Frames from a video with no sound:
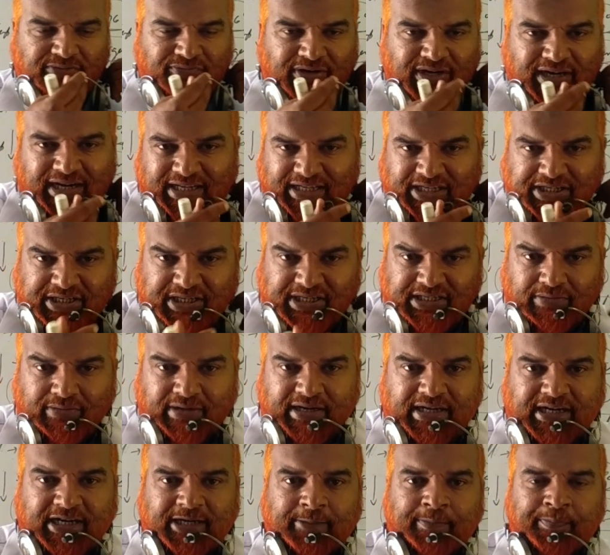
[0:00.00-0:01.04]
of fertilization is
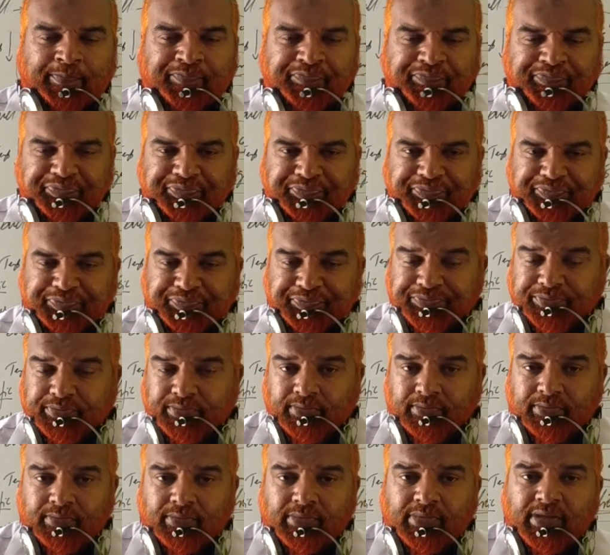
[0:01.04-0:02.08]
avoided.
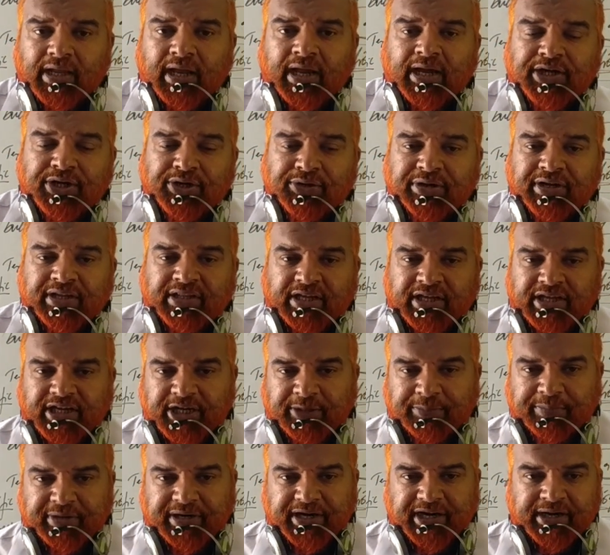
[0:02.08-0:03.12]
And during the
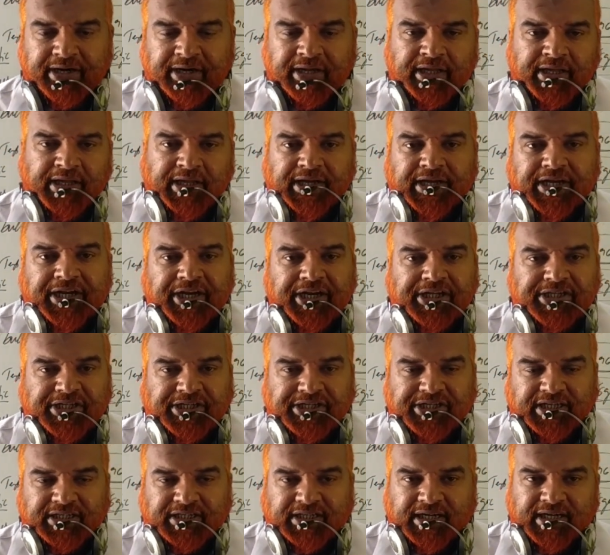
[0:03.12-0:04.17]
heat period, it is
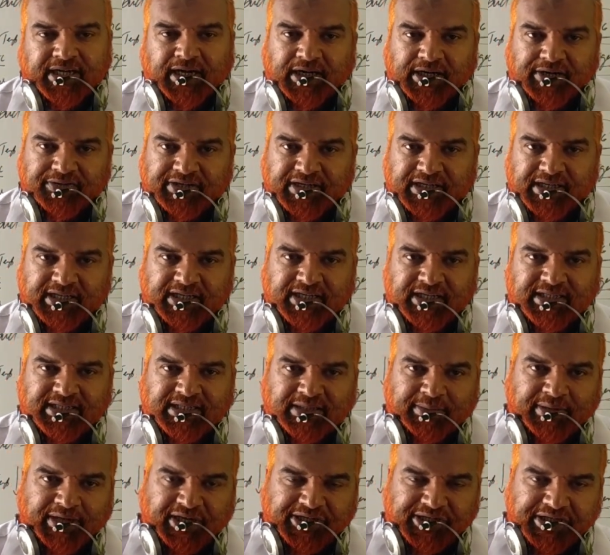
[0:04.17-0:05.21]
injected. Artificial
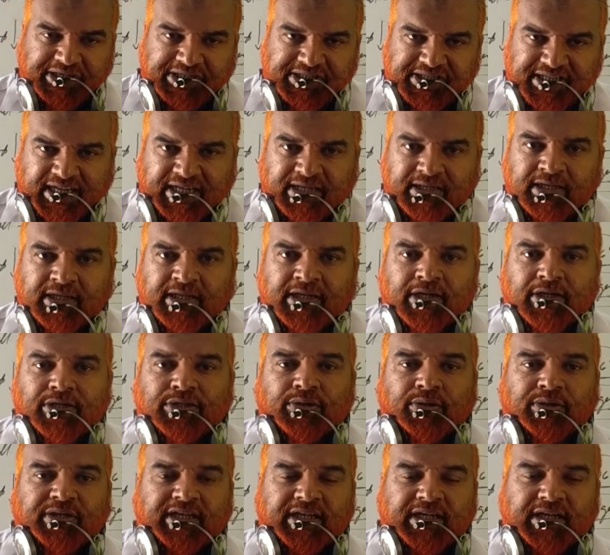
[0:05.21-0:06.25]
insemination is done.
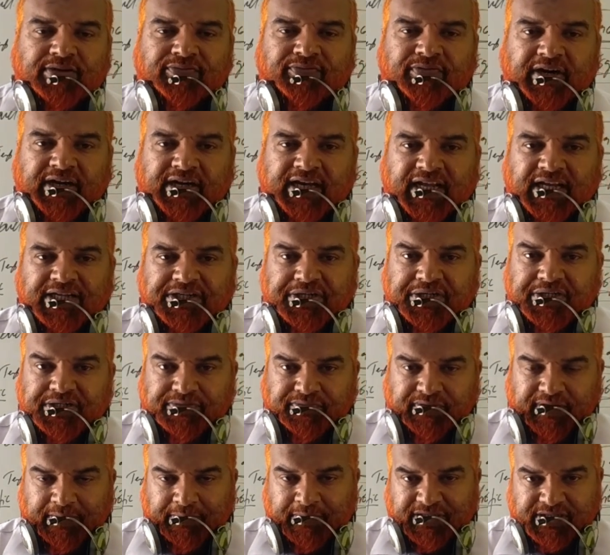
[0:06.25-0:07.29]
So here fertilization is
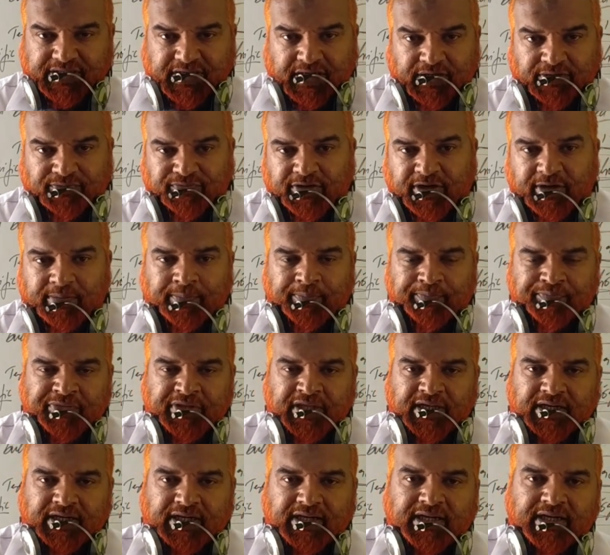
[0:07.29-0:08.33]
very much
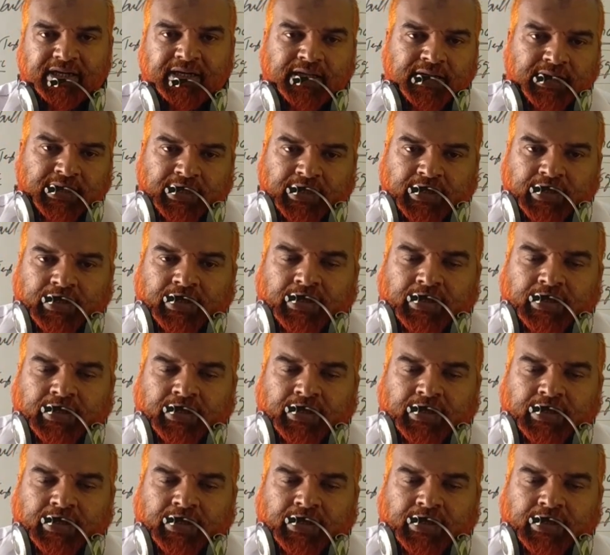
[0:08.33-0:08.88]
confirmed. Clear?